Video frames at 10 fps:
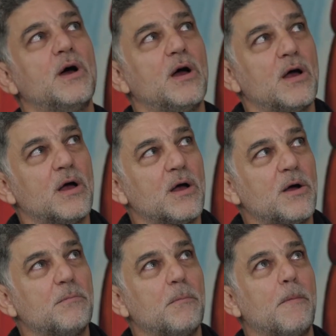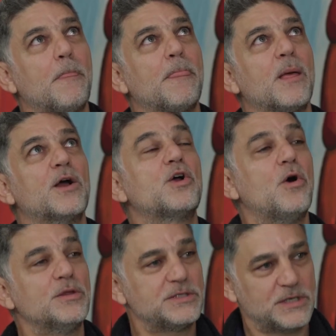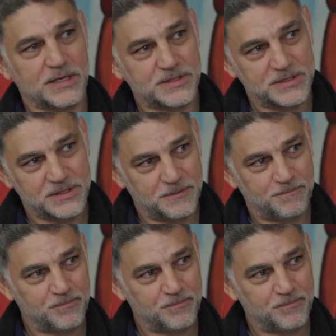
a context